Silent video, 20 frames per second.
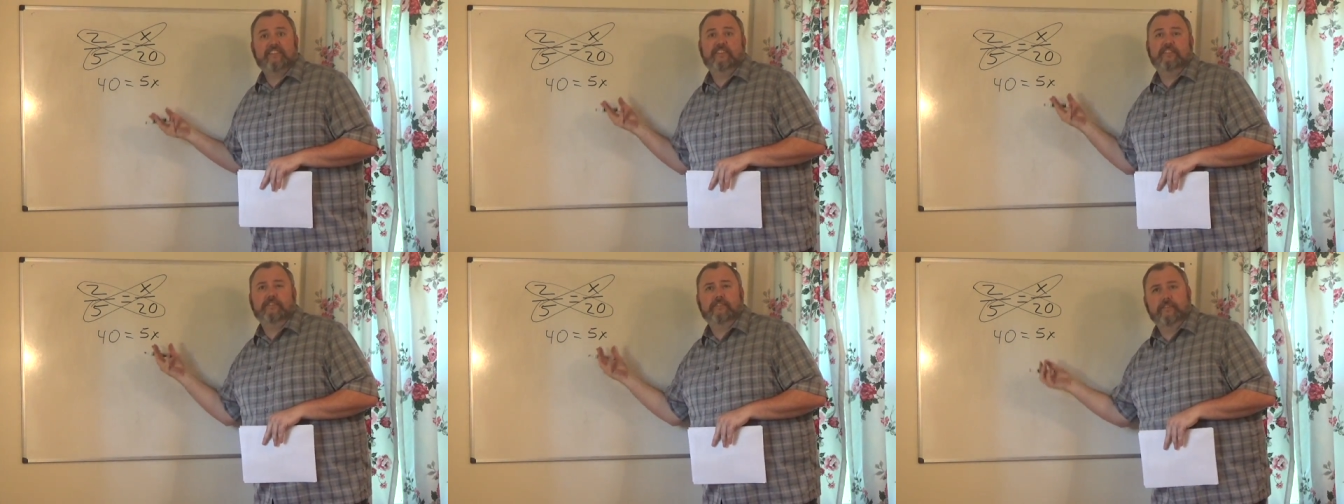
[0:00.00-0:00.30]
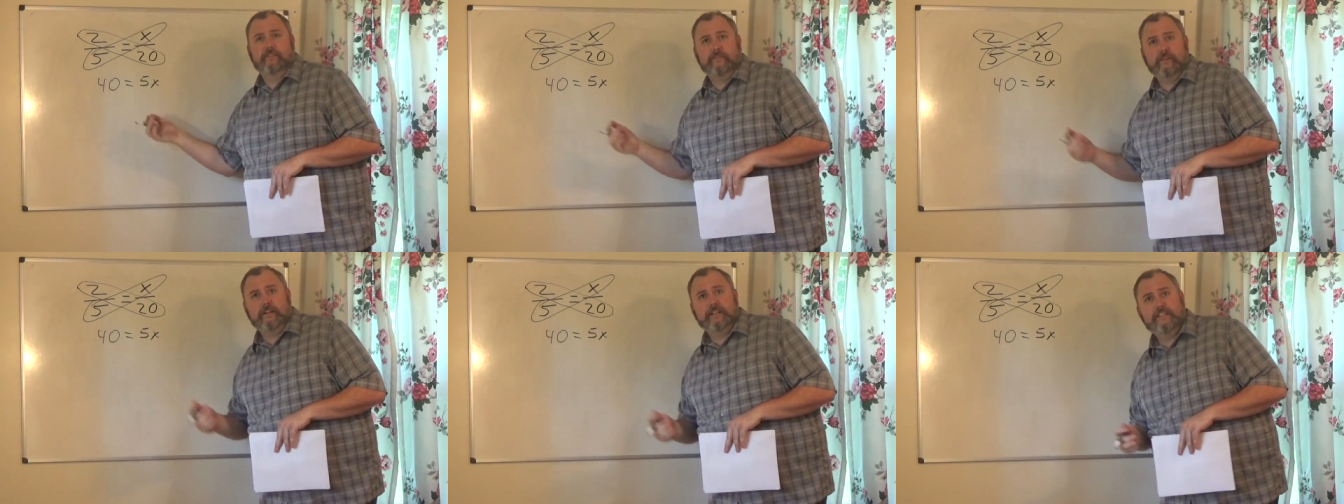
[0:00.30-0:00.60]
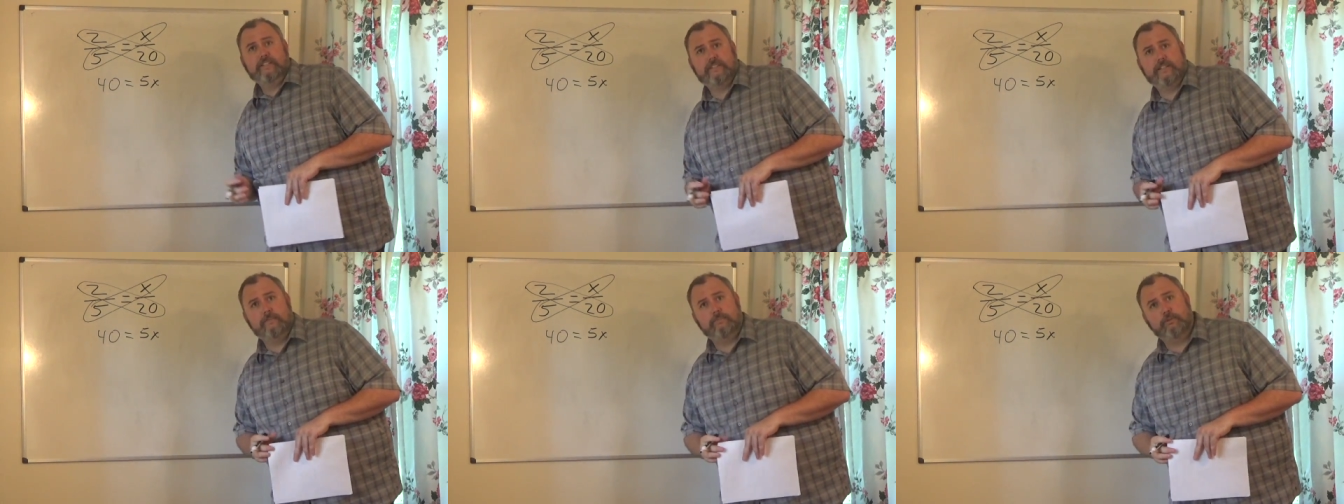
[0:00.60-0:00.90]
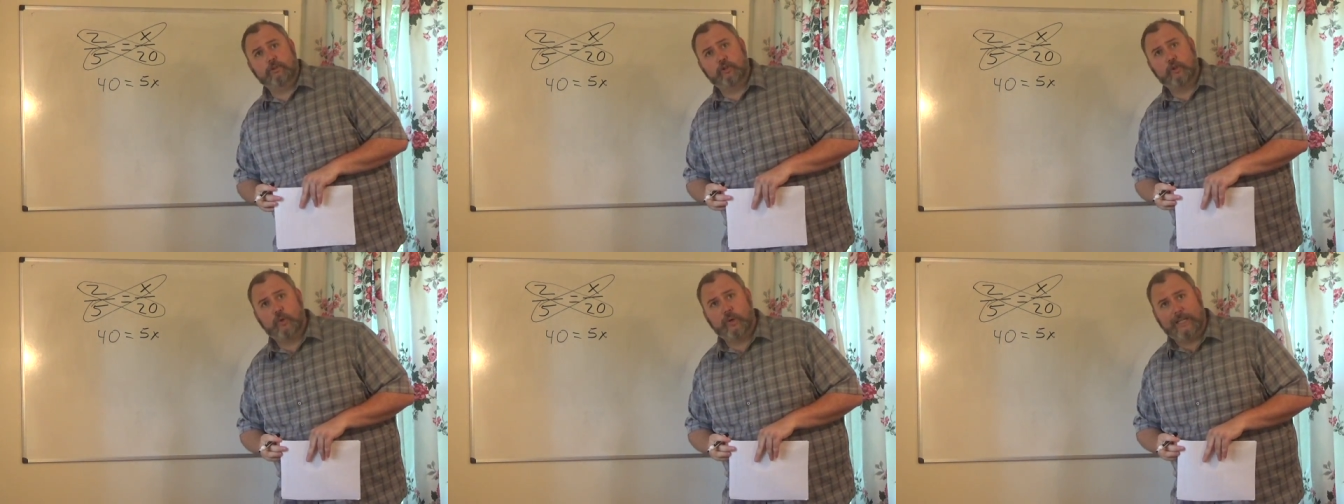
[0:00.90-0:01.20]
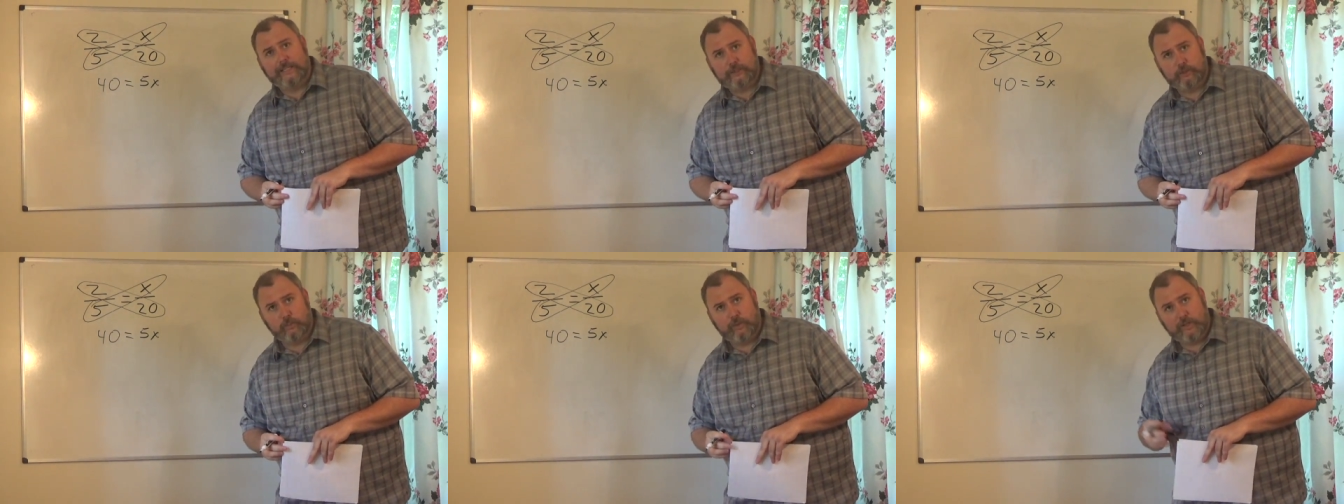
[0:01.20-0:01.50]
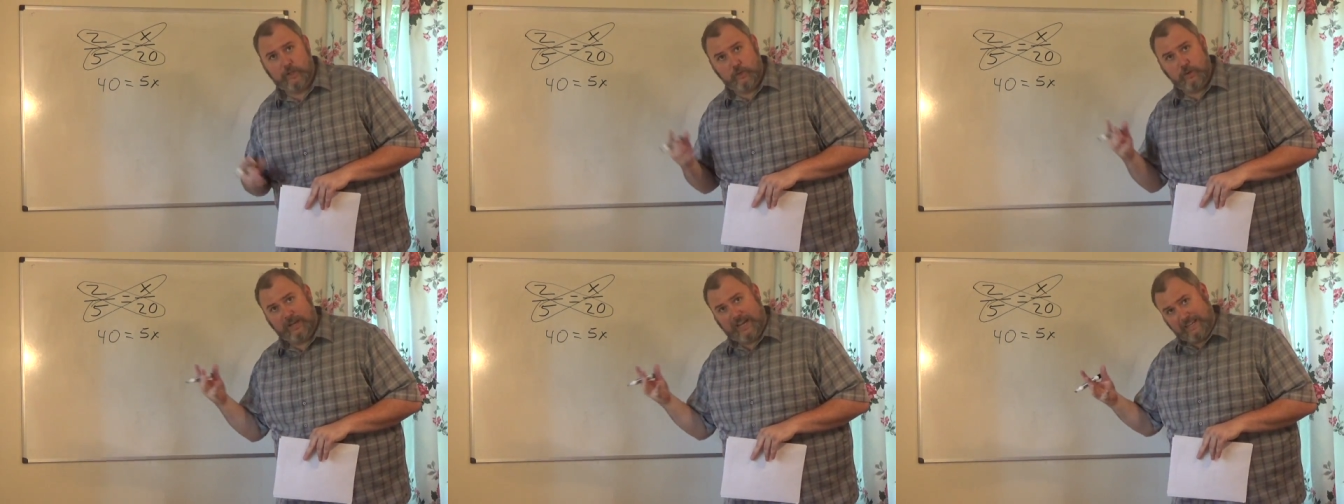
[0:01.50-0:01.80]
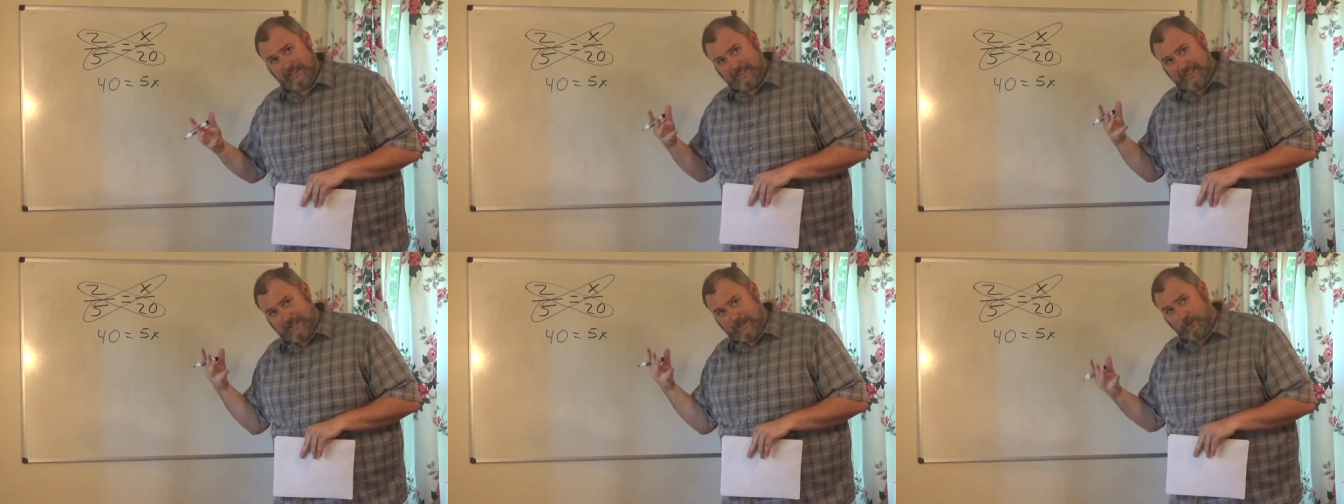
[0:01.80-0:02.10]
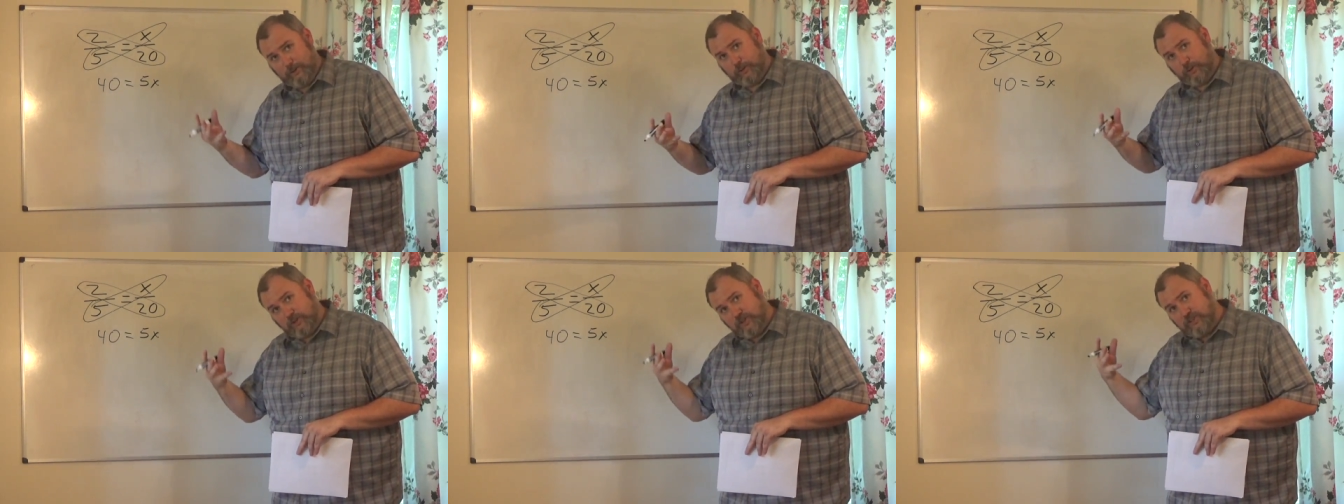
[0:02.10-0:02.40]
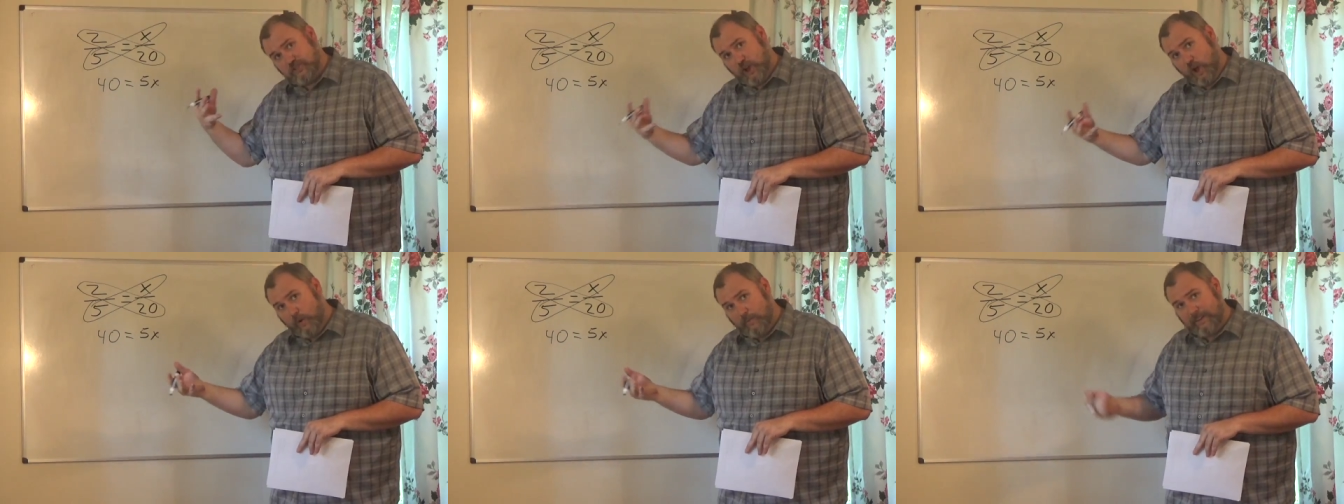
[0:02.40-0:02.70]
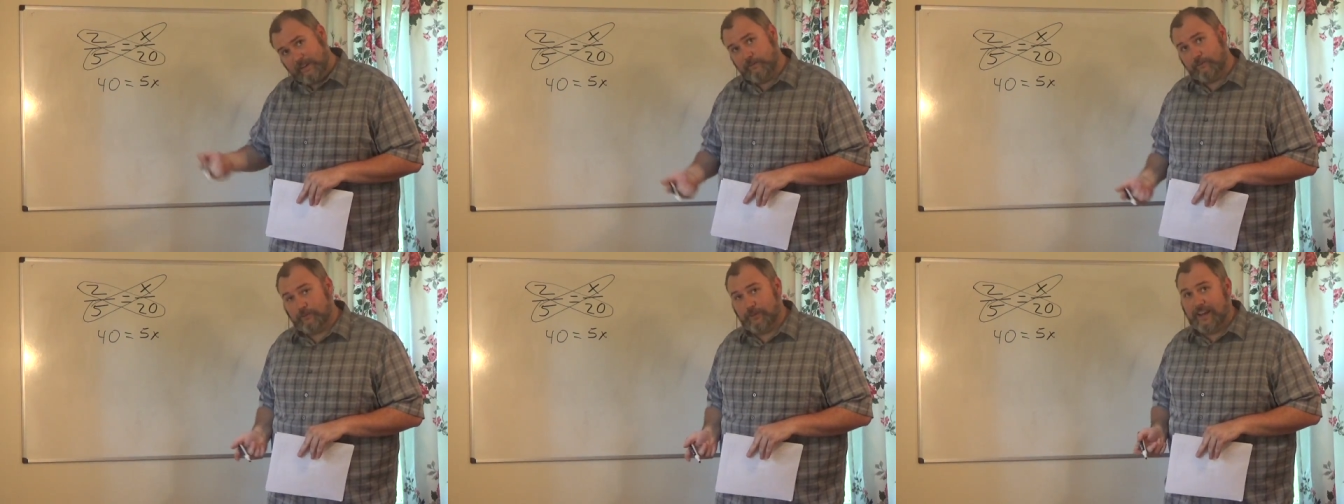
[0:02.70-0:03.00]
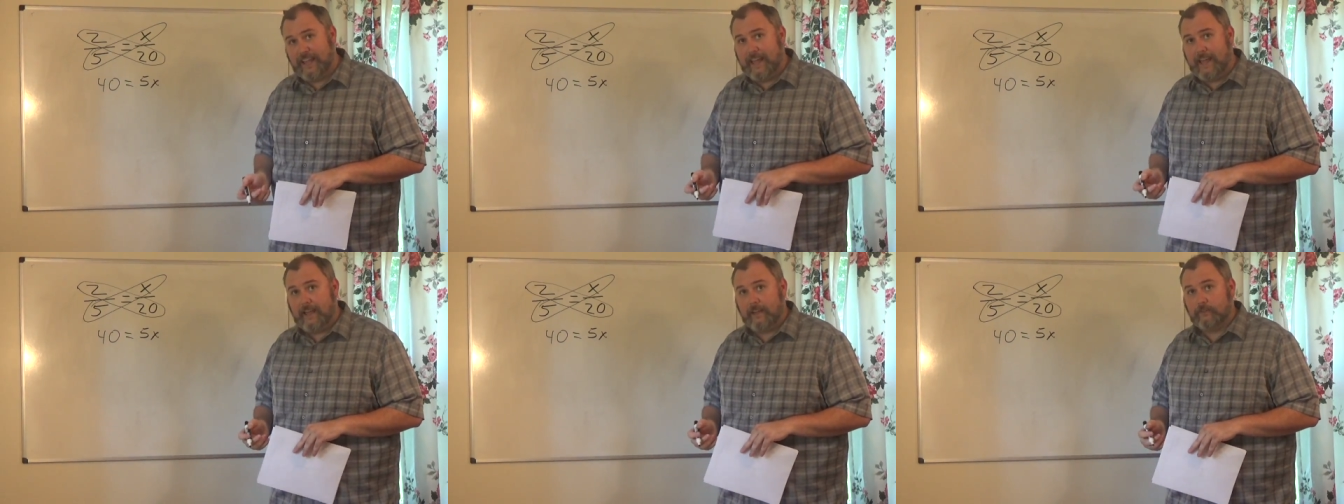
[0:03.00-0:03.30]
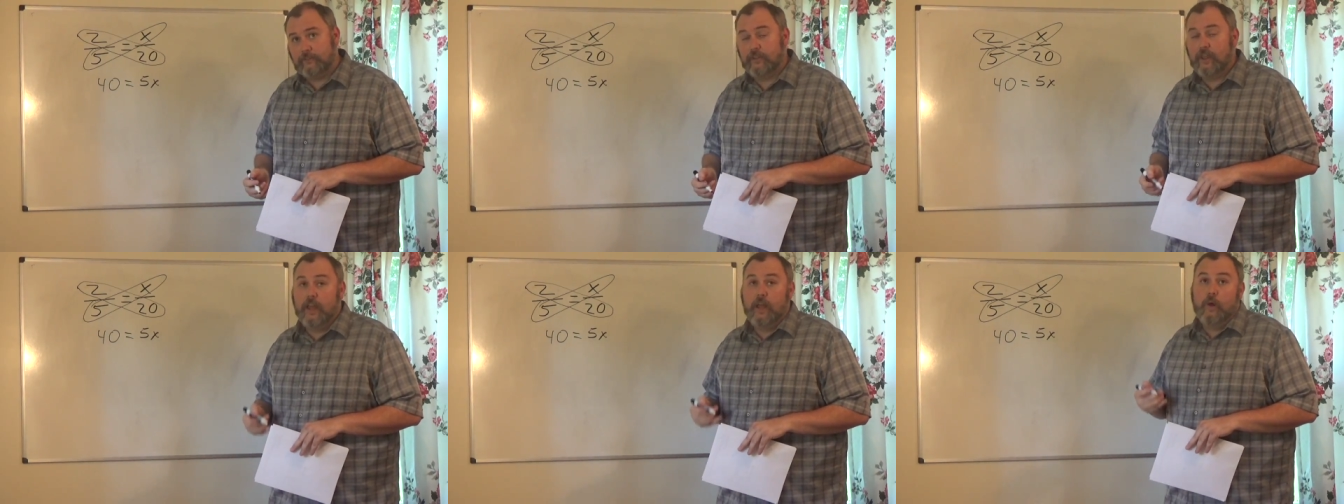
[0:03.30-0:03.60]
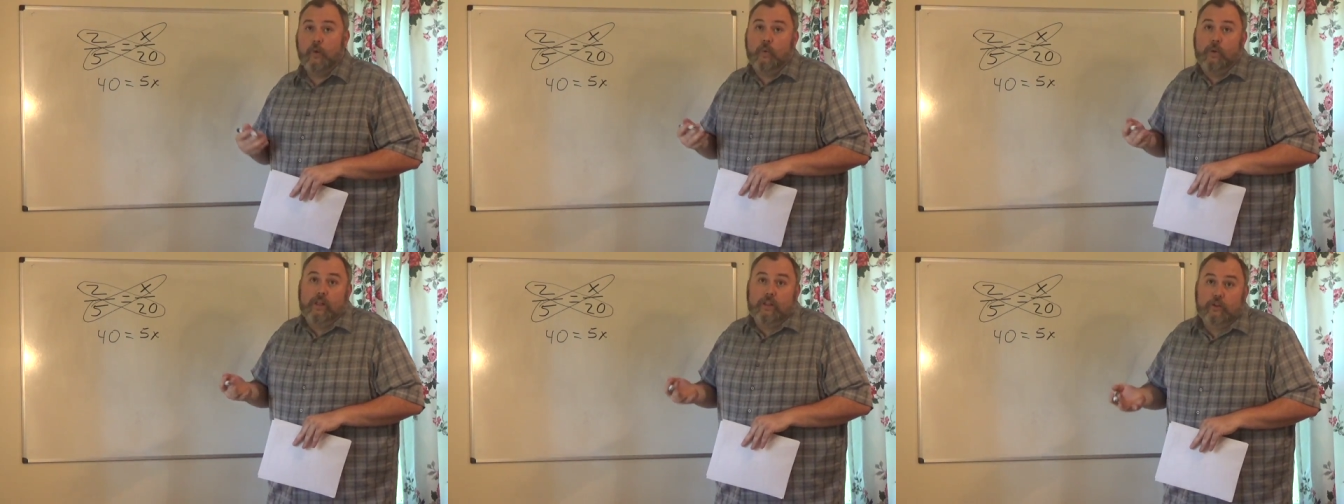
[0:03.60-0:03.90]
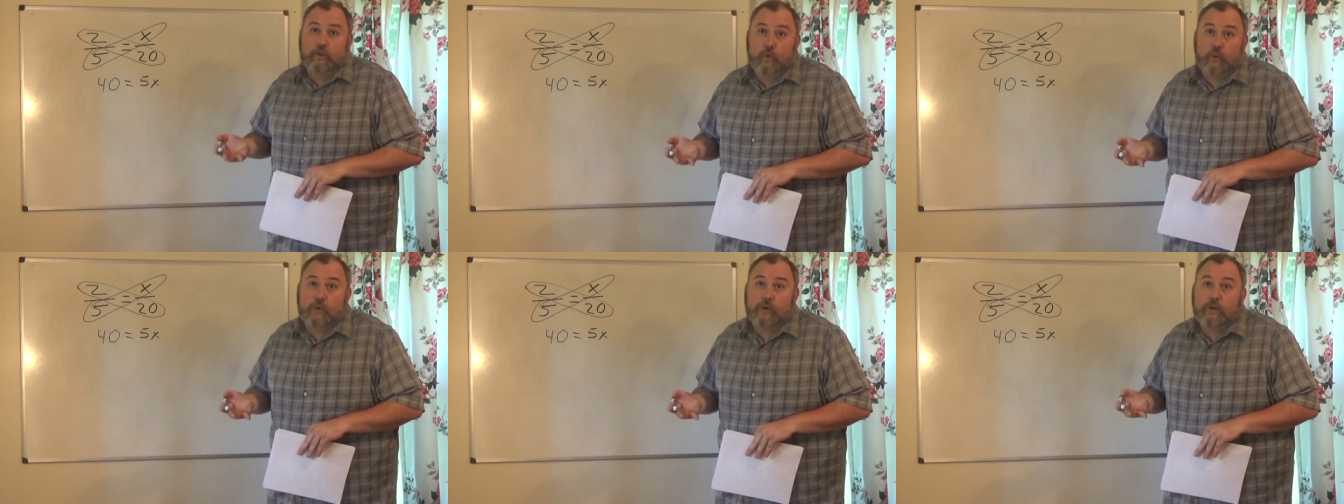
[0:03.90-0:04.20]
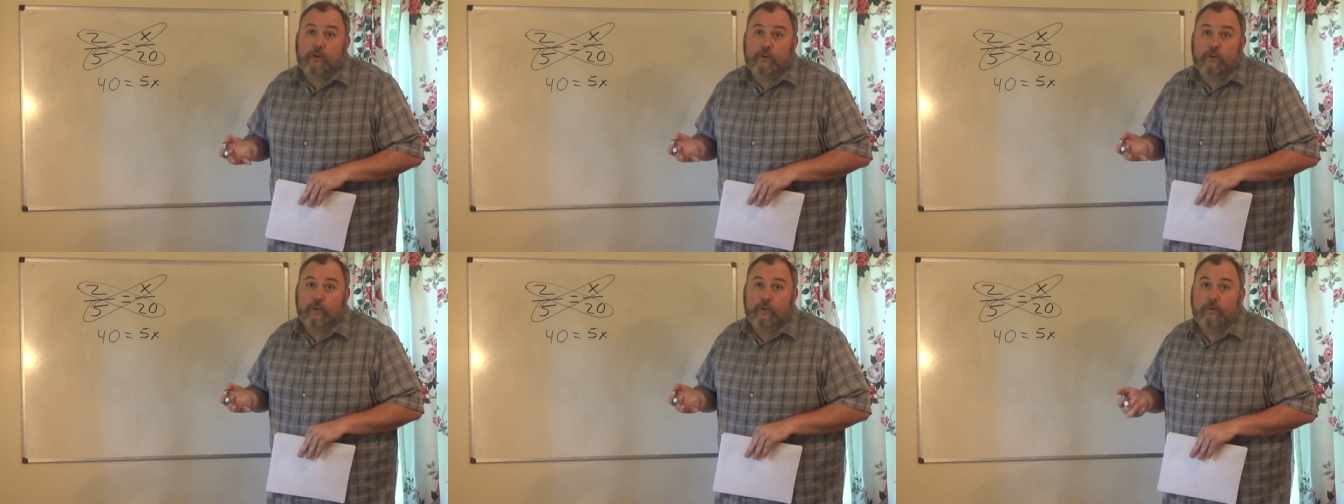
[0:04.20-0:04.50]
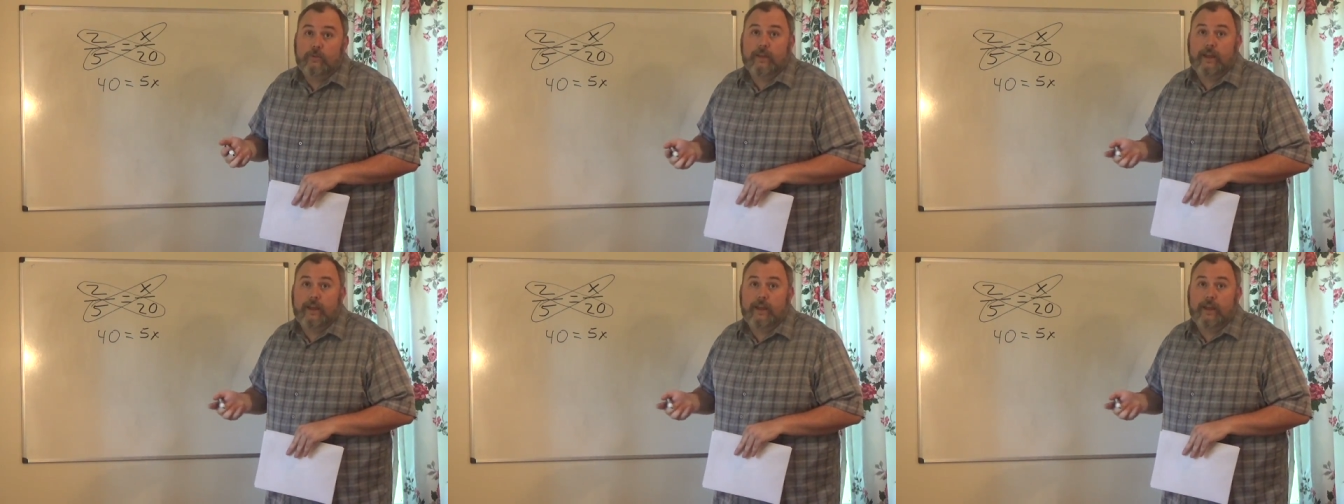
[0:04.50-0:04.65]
This is a very simple equation where you still are solving for x. Well, in order to do